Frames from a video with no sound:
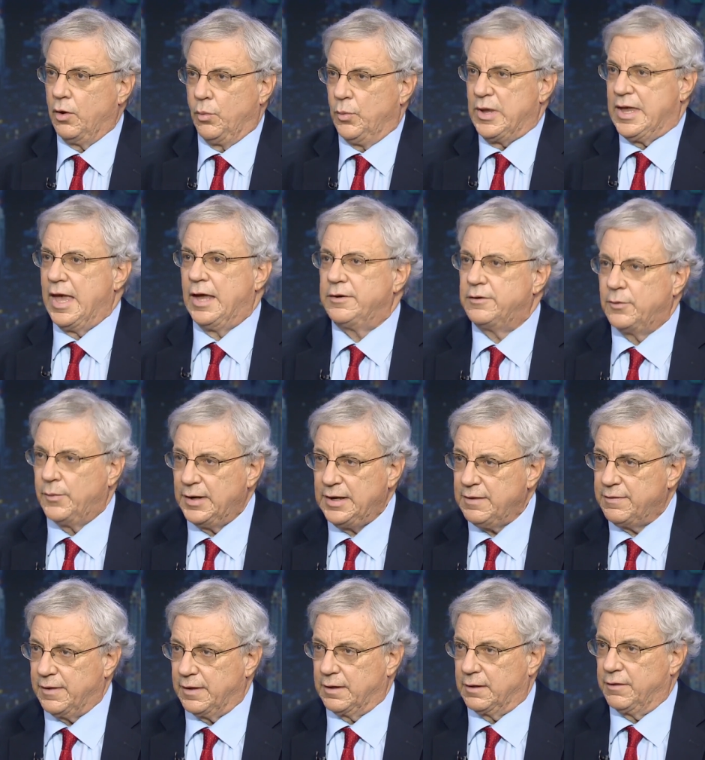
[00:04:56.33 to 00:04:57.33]
We can't do
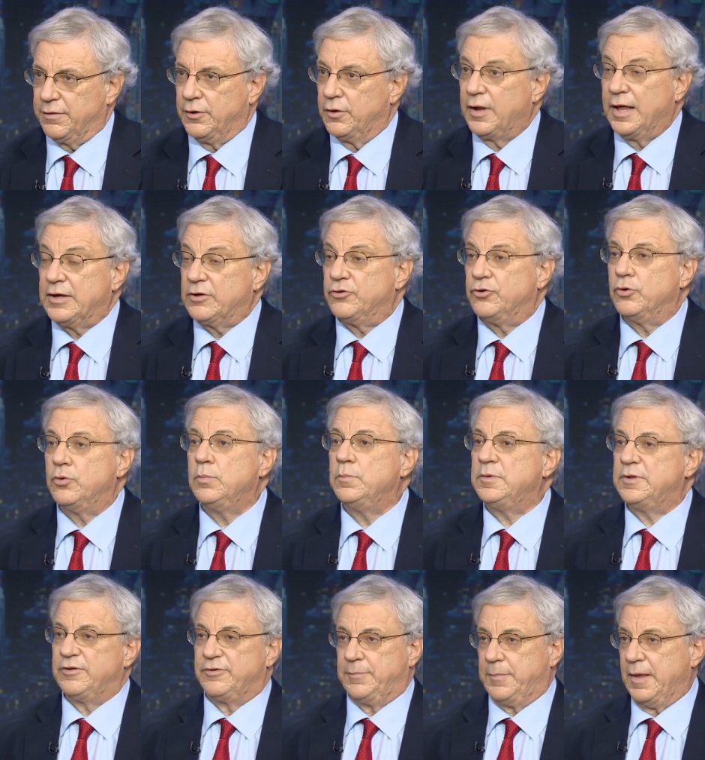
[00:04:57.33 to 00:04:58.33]
anything. They're like
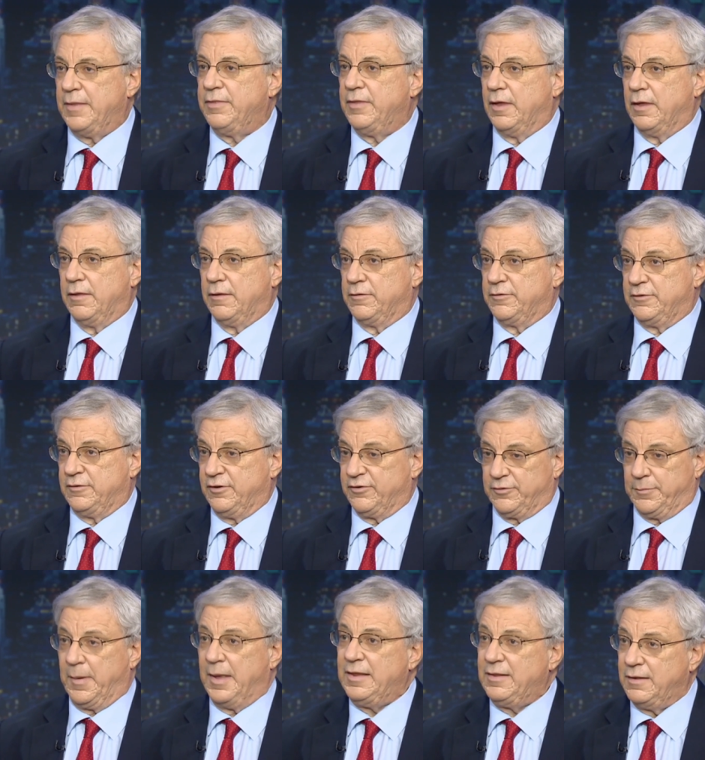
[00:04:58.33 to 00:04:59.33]
doomed to
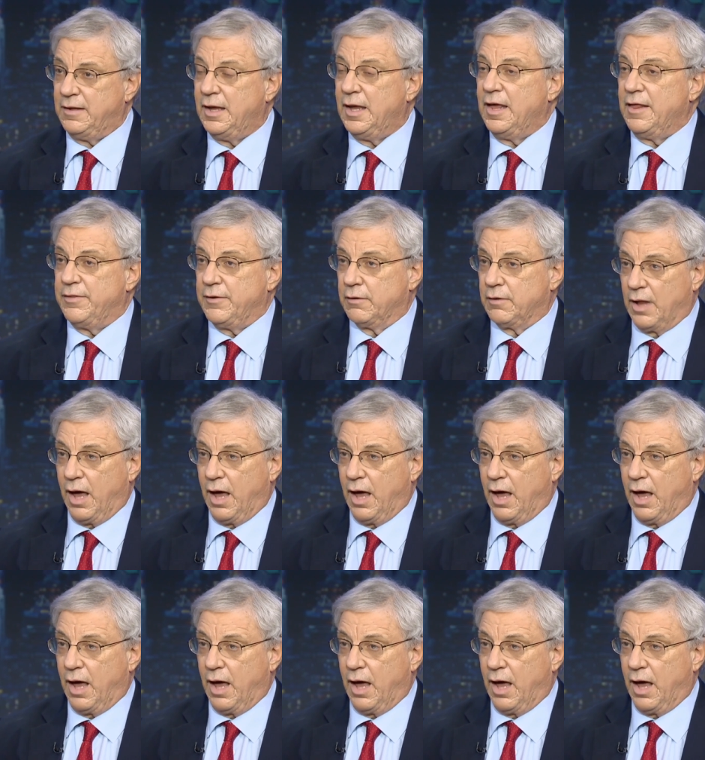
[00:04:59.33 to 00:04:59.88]
spend their